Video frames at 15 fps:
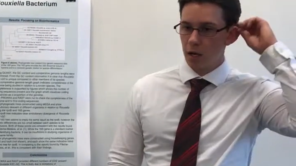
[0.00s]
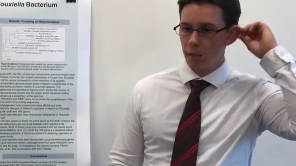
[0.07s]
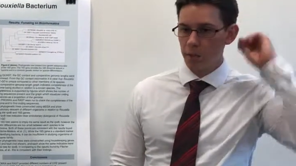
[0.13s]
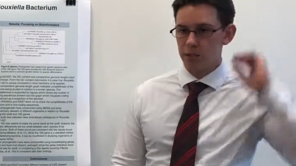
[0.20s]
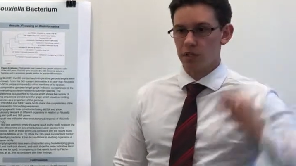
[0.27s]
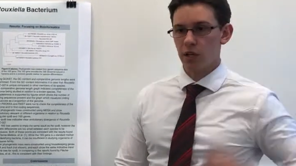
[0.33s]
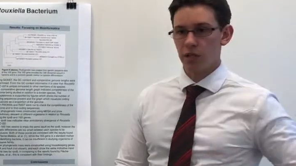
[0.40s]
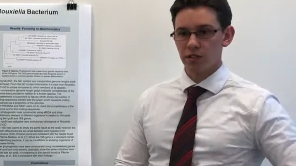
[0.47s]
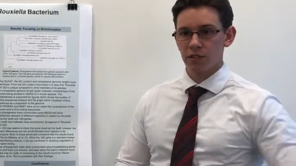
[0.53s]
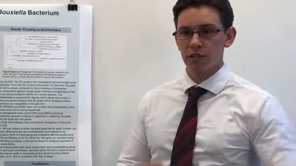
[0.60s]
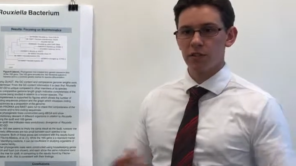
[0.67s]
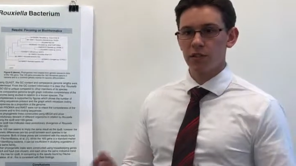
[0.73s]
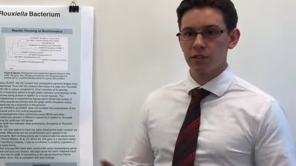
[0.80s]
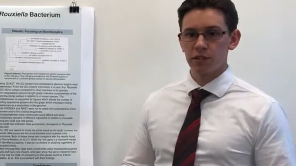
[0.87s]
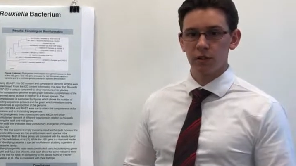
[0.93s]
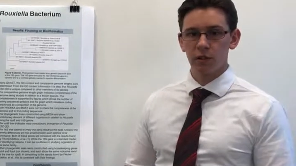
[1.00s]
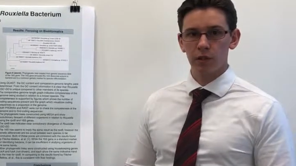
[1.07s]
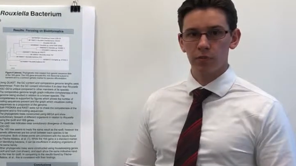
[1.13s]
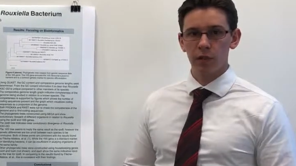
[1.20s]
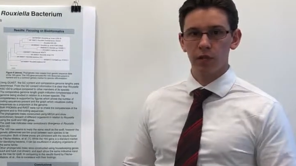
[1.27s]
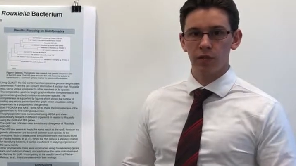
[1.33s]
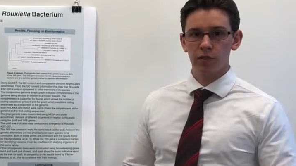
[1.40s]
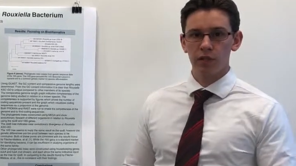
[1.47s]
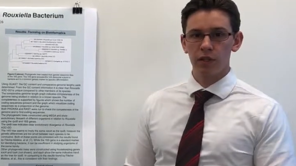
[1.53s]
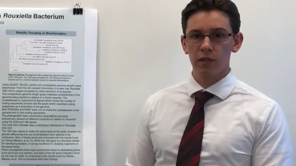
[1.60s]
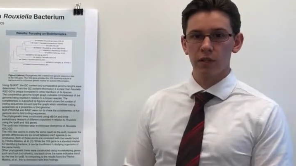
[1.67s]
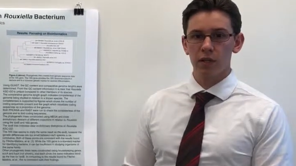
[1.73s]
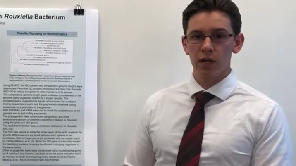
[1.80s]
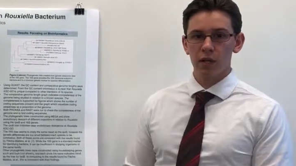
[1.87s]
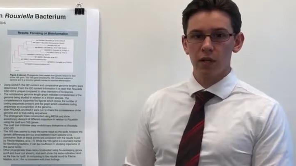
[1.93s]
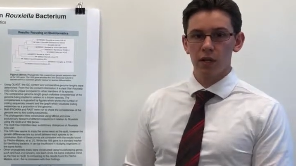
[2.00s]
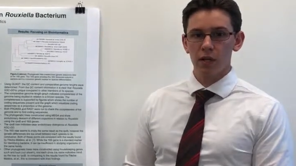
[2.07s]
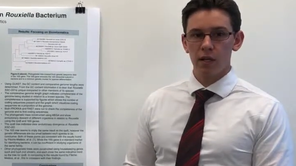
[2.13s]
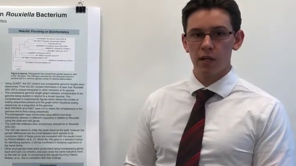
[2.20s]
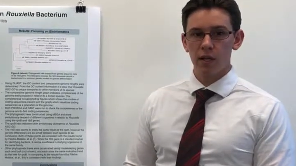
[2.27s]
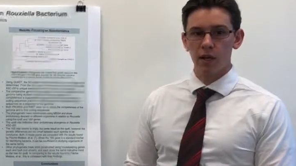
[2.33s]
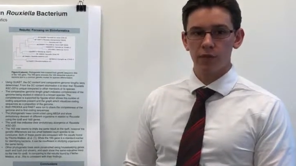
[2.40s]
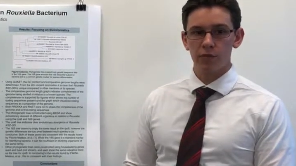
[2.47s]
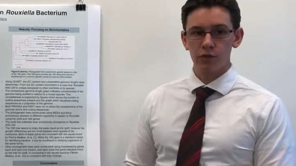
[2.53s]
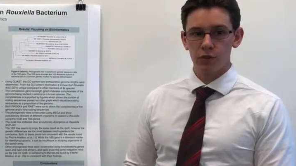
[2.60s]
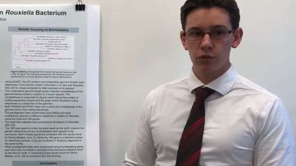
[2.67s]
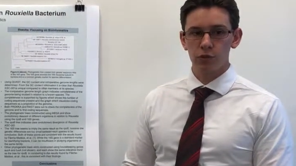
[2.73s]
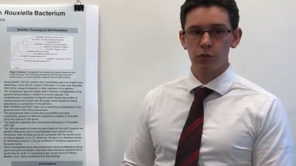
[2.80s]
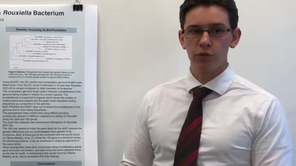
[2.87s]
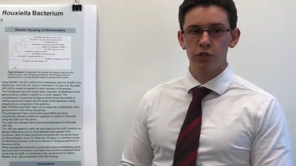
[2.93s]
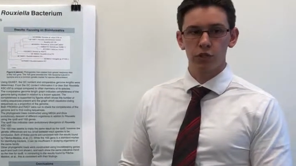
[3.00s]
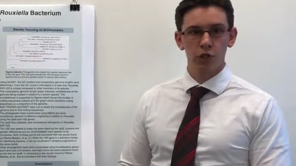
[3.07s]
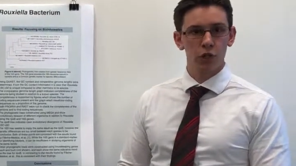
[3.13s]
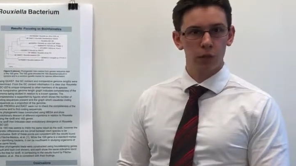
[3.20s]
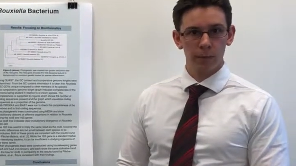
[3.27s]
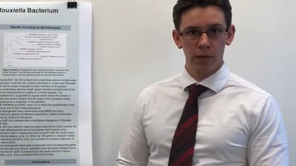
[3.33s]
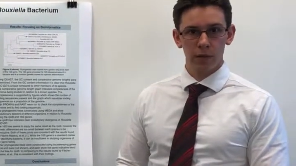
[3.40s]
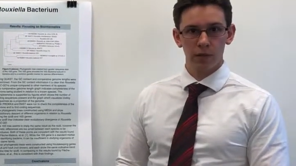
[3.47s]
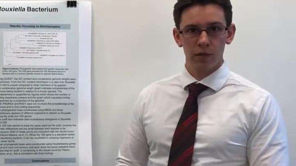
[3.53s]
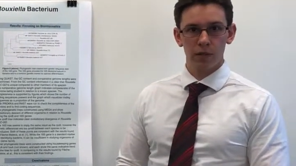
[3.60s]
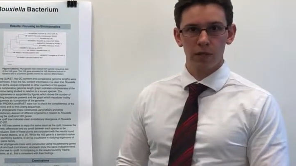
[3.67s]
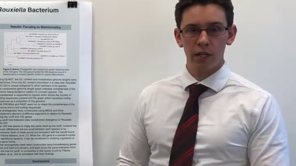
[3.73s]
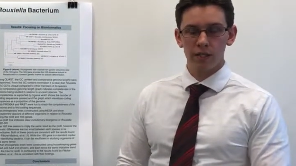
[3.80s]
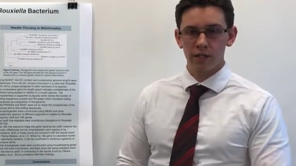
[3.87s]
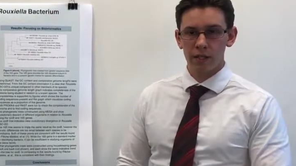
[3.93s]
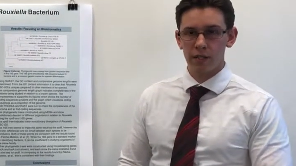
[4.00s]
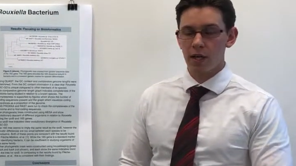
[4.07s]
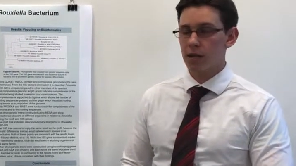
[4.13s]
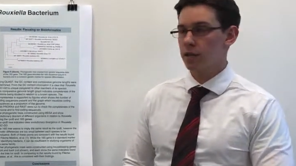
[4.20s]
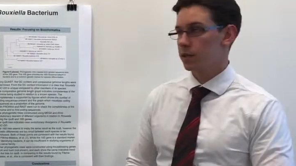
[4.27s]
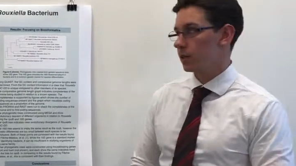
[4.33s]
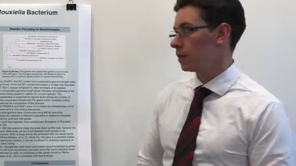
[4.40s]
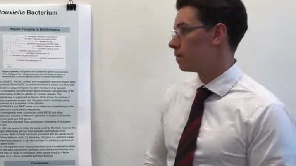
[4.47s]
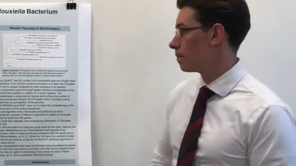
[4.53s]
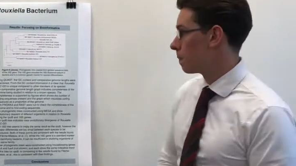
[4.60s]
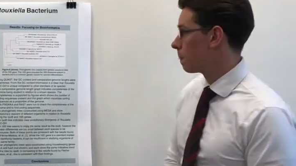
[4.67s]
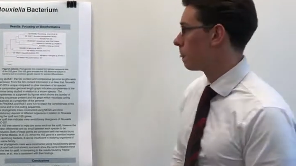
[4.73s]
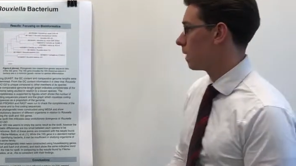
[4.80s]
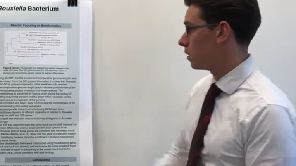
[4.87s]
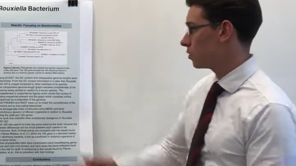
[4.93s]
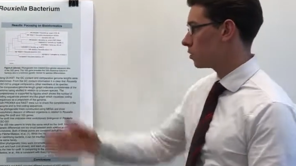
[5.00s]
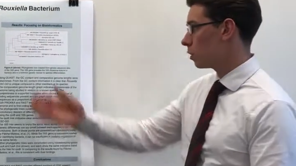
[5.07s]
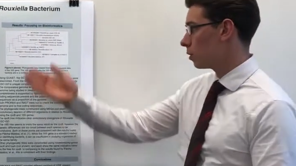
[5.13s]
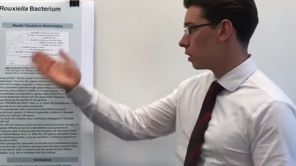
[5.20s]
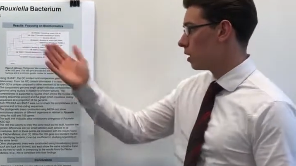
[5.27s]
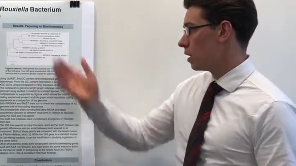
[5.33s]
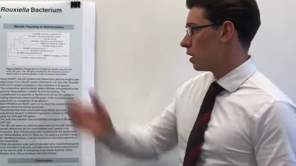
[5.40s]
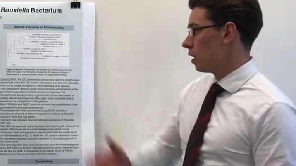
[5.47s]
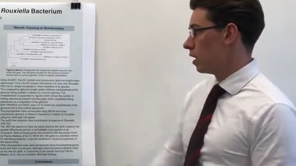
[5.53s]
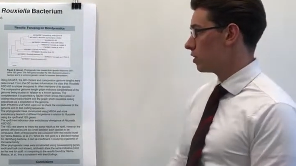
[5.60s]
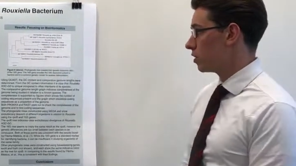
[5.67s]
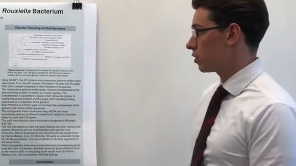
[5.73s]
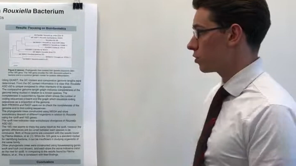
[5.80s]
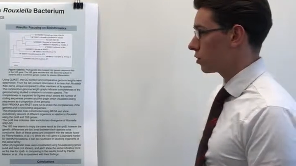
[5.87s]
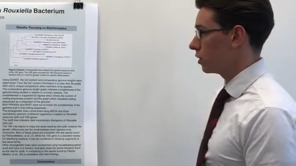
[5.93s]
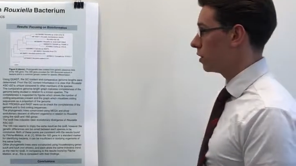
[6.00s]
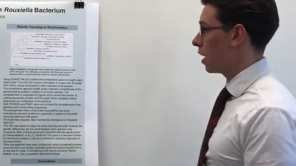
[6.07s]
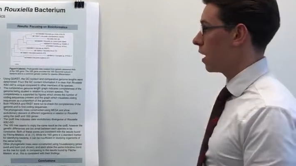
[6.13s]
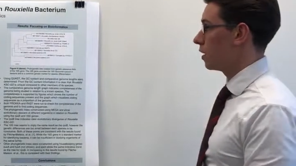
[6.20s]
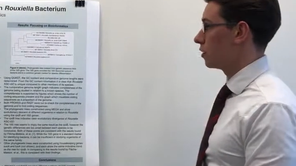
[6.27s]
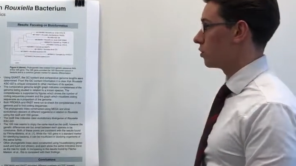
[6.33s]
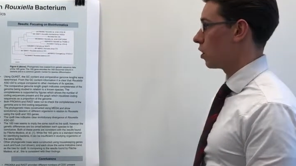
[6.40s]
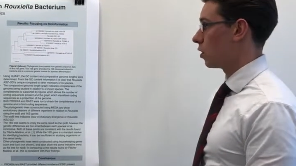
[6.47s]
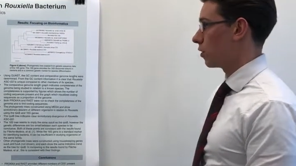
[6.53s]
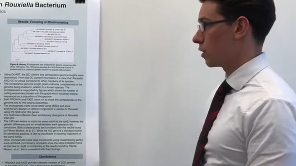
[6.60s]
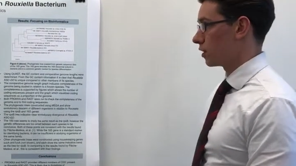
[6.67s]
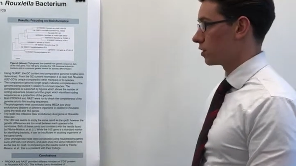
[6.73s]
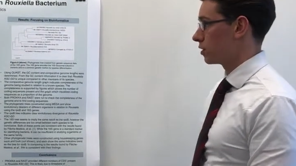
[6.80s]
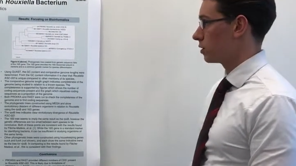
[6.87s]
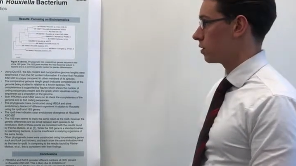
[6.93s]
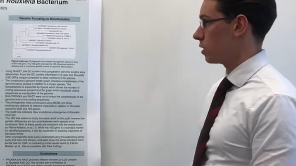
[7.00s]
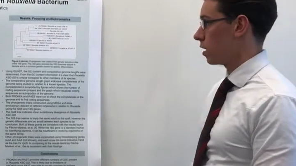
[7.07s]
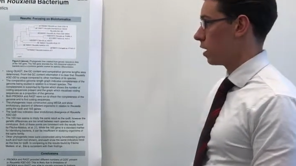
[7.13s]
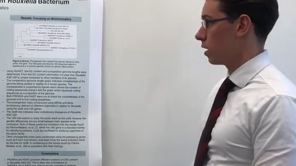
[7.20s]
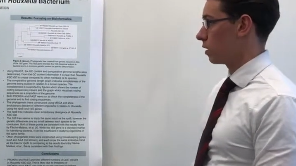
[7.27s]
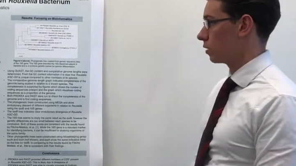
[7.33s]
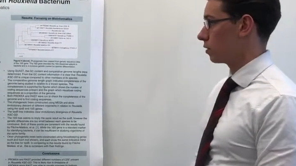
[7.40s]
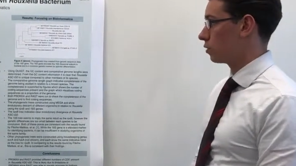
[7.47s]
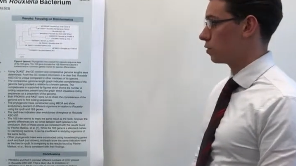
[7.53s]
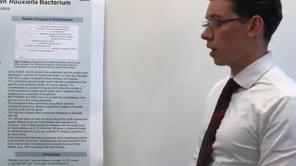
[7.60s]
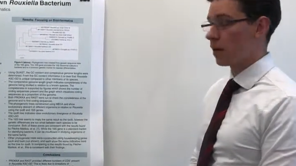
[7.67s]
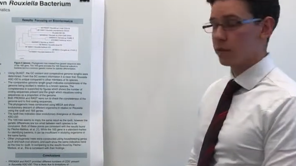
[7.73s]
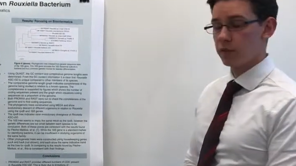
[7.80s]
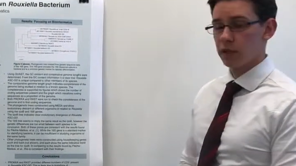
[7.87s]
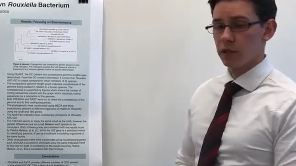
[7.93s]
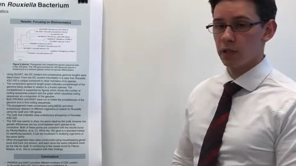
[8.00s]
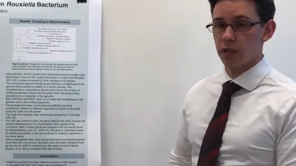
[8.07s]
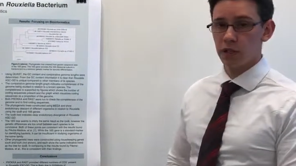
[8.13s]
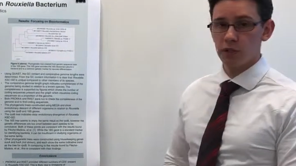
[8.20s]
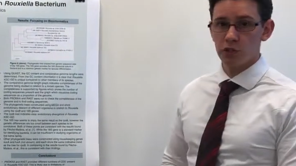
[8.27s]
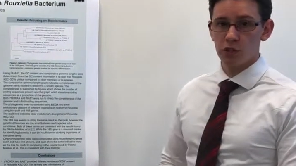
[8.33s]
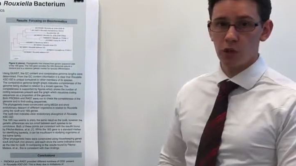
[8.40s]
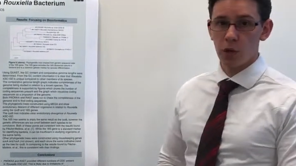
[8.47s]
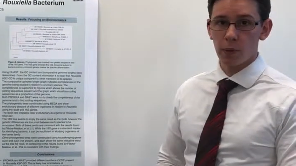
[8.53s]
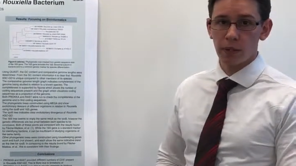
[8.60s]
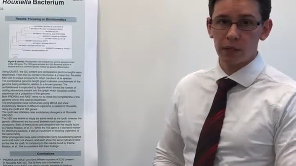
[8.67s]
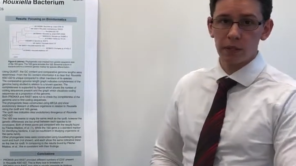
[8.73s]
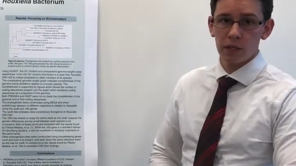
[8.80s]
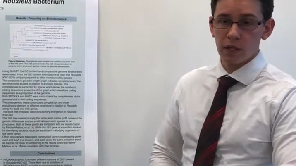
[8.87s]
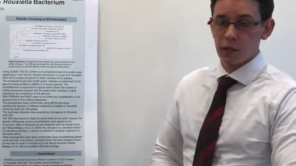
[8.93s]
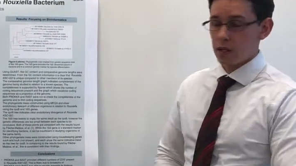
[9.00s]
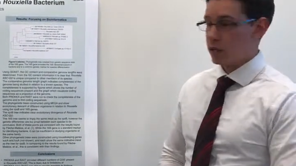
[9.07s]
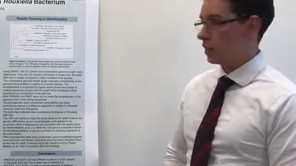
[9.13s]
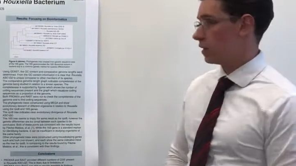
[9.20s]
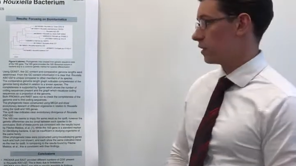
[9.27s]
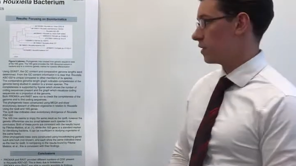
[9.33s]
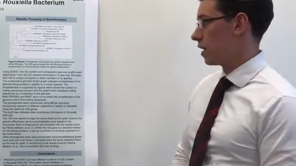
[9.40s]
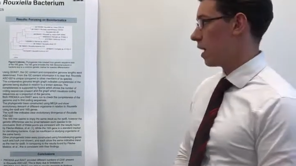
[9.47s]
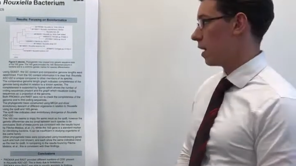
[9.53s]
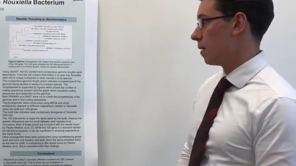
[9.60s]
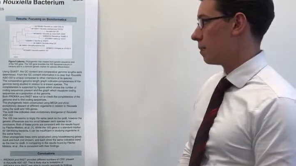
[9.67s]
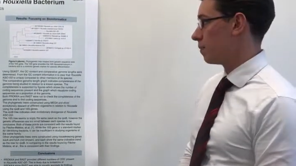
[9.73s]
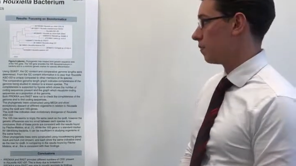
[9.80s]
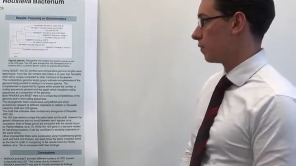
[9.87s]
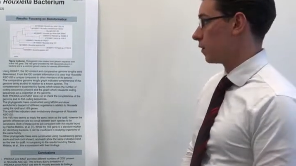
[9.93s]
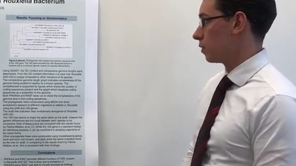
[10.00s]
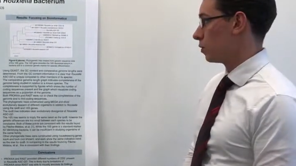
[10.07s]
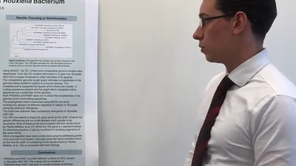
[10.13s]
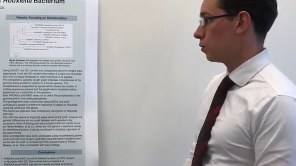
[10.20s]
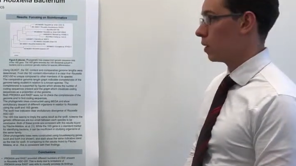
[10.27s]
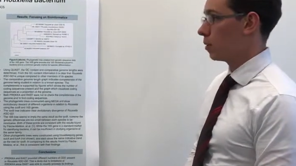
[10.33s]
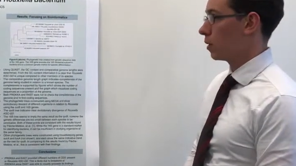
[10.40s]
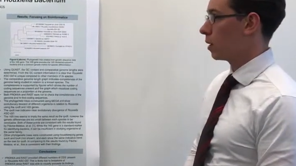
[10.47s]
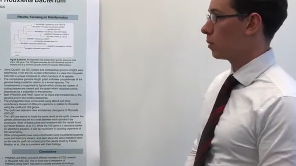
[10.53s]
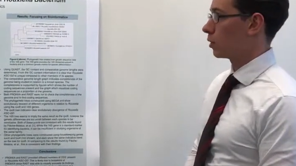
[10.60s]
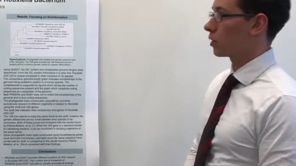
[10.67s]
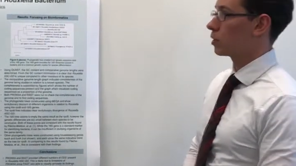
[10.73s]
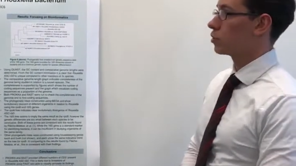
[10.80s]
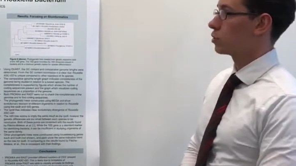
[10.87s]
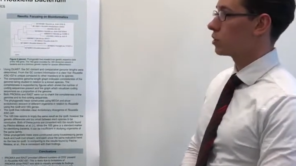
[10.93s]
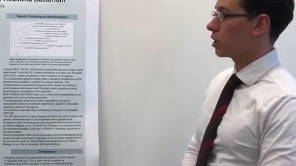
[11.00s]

It's not statistically relevant enough to determine its identity. And so essentially that is all this graph here is showing, is that we were able to